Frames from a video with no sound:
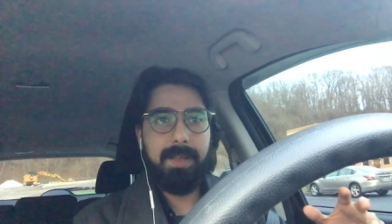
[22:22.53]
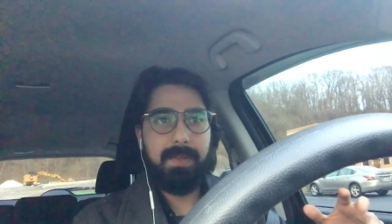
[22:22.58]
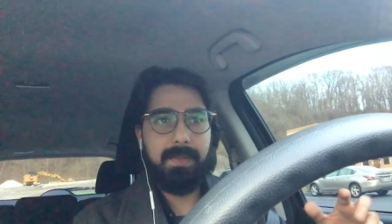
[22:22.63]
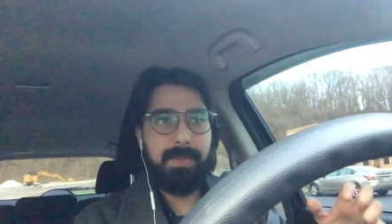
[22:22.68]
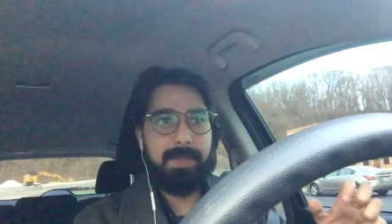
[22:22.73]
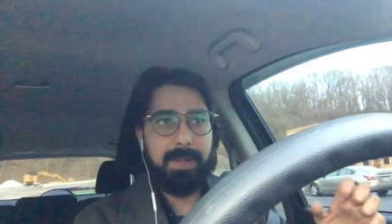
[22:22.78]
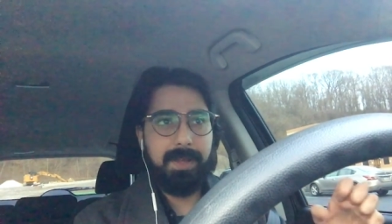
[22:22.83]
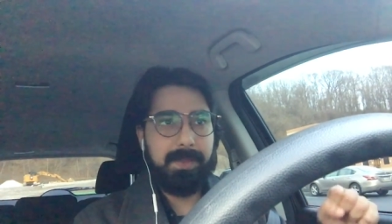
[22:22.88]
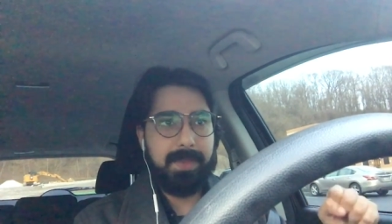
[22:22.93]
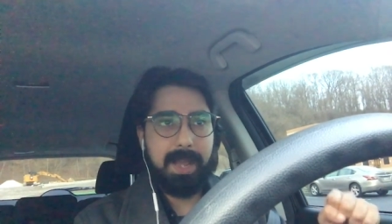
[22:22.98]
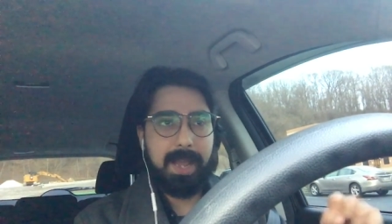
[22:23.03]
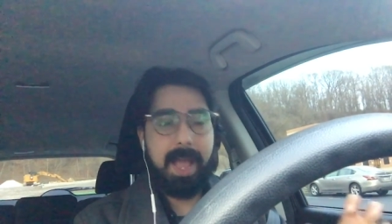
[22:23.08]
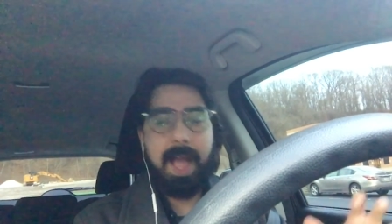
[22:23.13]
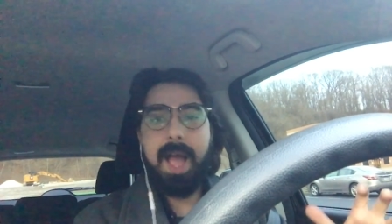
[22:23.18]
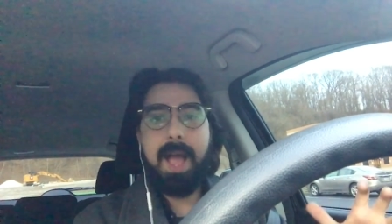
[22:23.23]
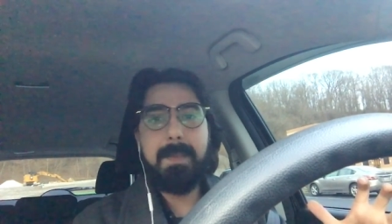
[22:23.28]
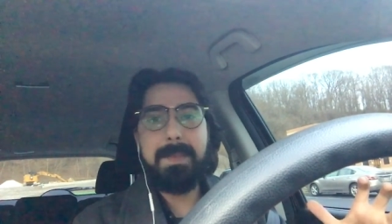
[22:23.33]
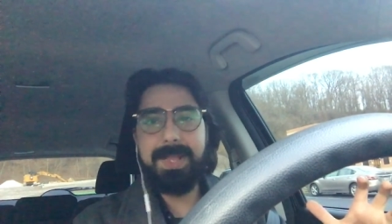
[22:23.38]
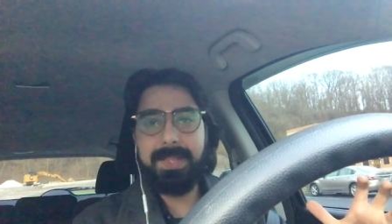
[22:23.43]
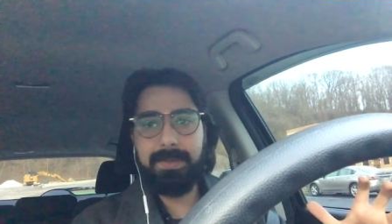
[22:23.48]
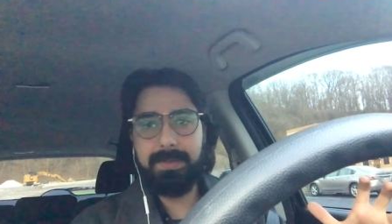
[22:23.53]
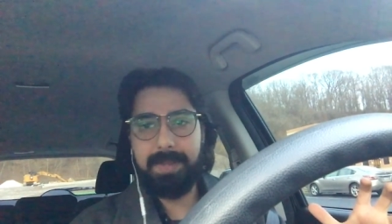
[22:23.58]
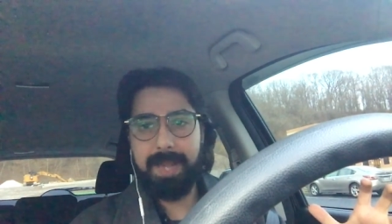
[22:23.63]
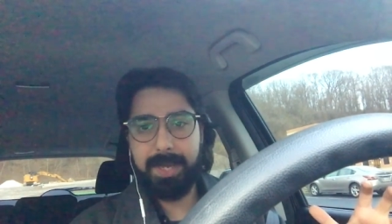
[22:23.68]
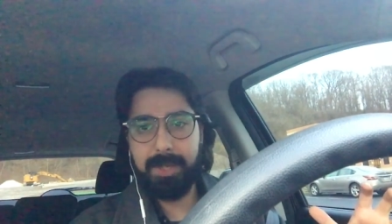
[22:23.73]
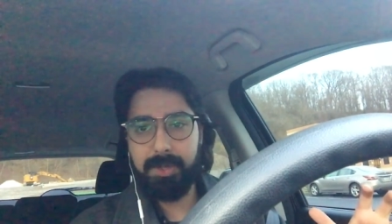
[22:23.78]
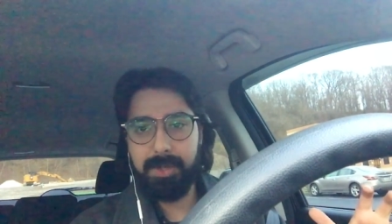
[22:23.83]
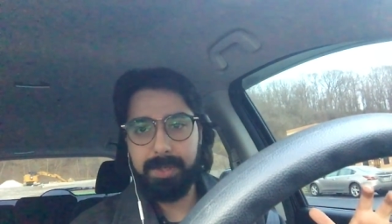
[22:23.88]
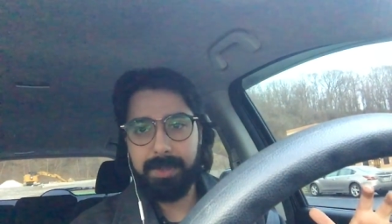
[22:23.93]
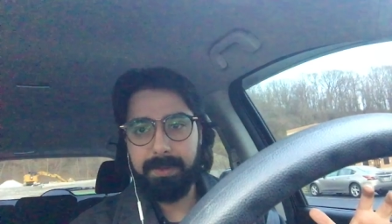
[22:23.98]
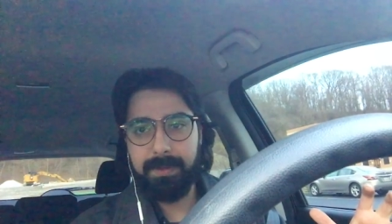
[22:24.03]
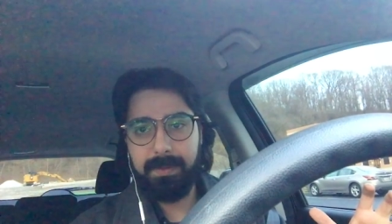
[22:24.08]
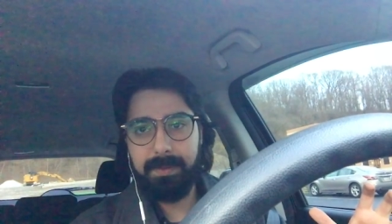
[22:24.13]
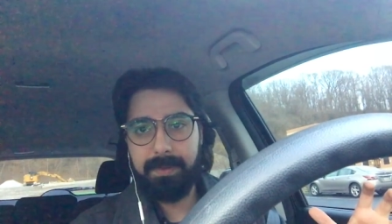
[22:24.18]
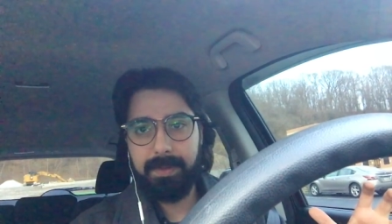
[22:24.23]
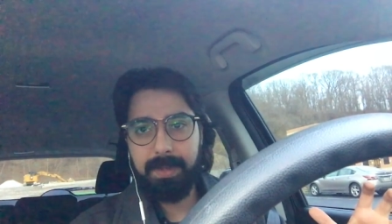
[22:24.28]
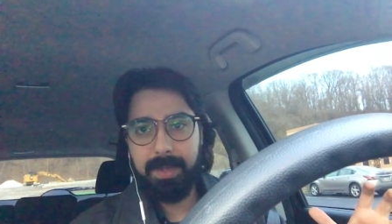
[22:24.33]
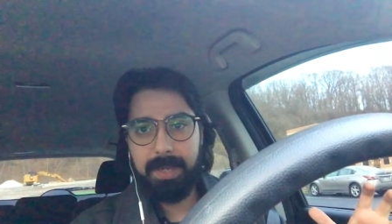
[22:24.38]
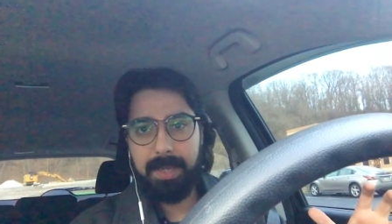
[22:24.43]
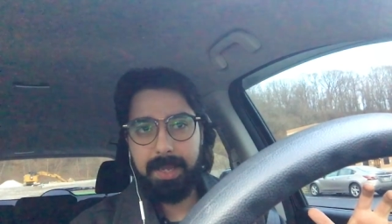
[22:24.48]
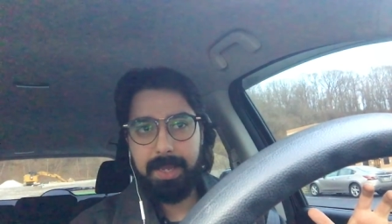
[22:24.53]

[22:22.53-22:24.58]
the the comment sections